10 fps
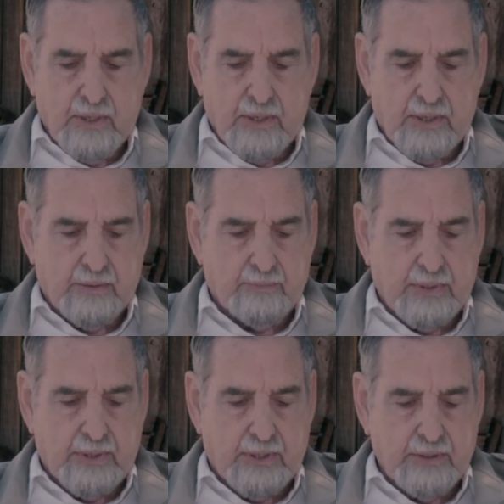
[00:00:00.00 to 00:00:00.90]
and
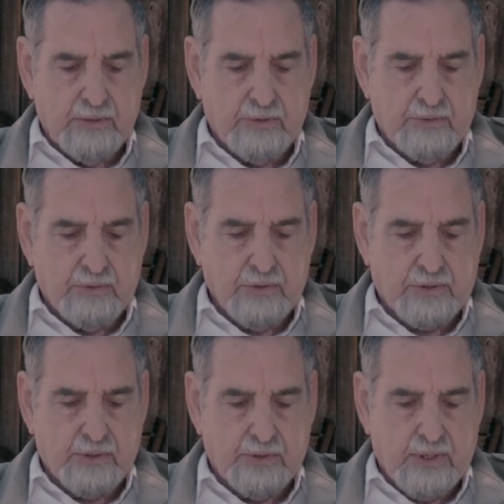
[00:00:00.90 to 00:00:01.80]
many
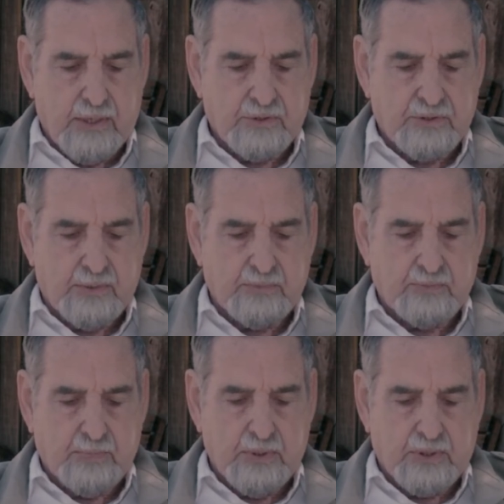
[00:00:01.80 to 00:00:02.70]
took and take
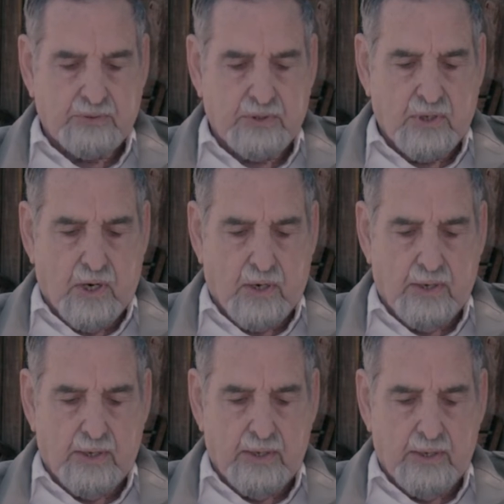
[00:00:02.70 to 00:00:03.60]
Sims' book to
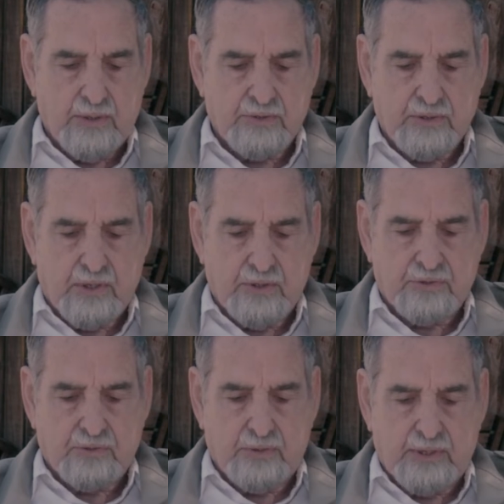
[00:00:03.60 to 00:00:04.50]
heart as the
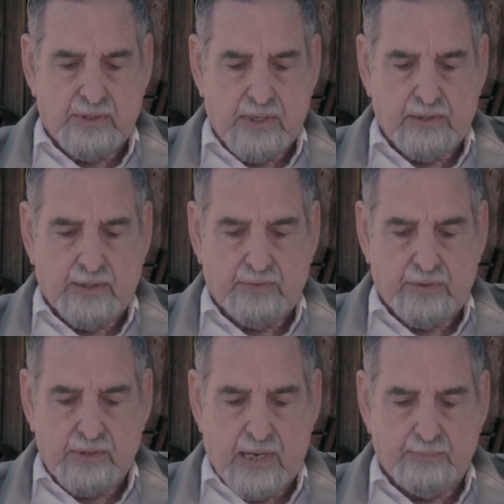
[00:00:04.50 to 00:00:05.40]
history telling
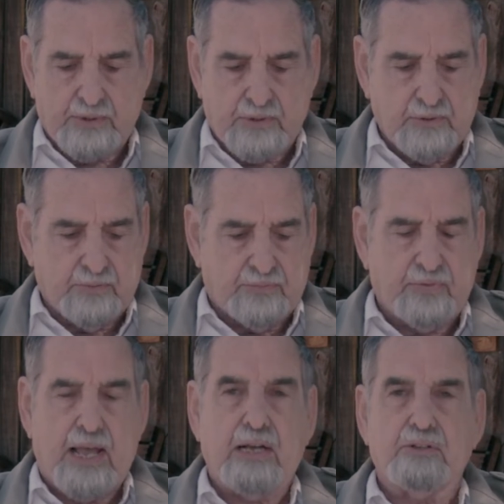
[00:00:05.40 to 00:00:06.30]
the absolute
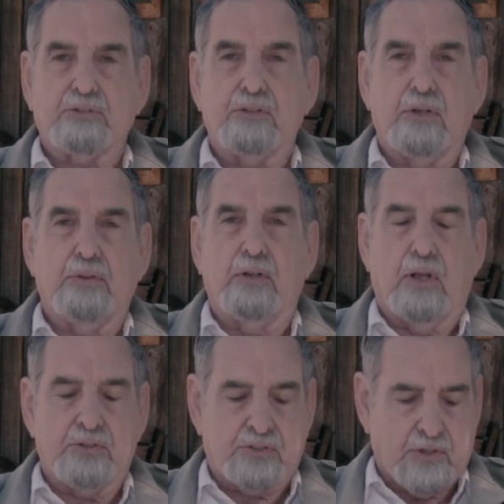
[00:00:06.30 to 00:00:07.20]
facts of the
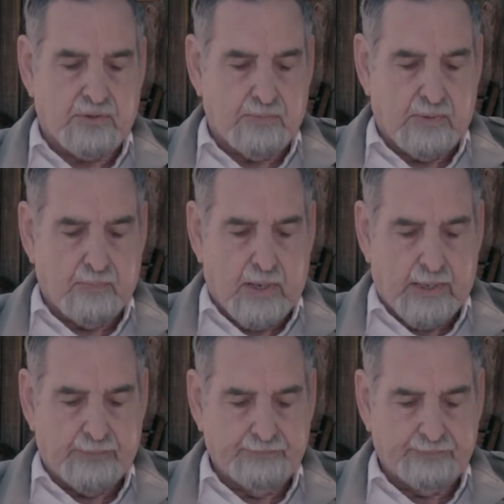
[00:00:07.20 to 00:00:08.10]
Lost Dutchman
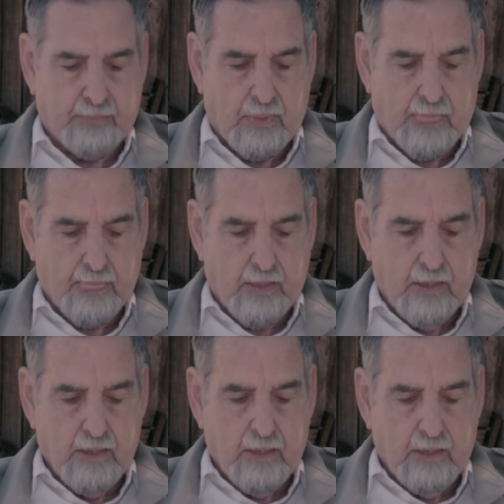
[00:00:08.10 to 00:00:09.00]
Mine.
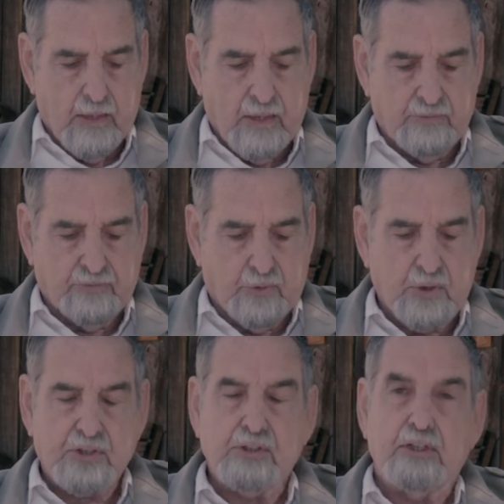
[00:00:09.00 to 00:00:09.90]

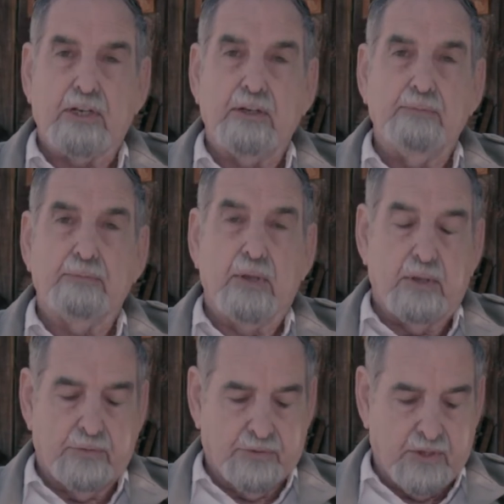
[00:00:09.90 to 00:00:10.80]
Unfortunately,
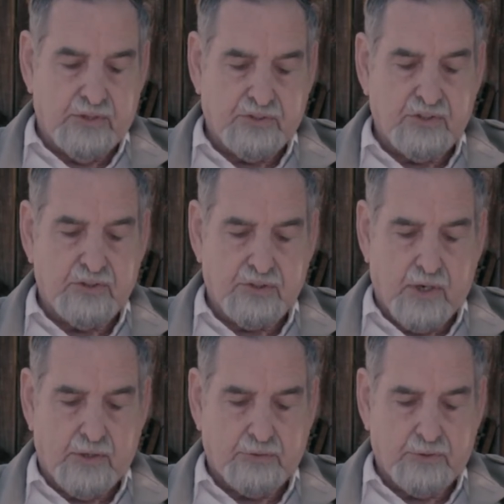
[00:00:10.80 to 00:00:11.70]
this is
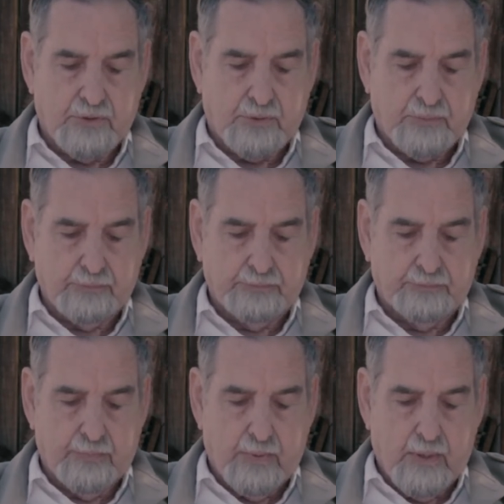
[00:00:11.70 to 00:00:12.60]
not true.
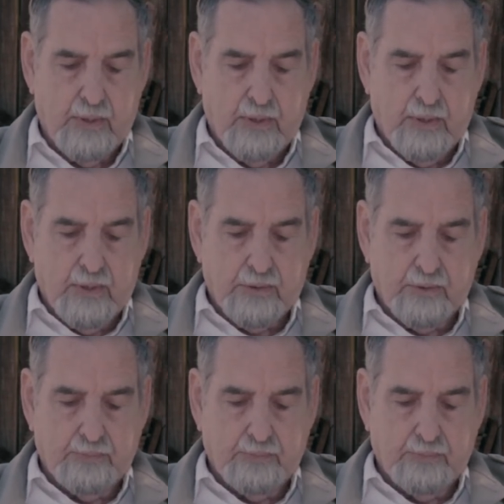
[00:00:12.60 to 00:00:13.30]
The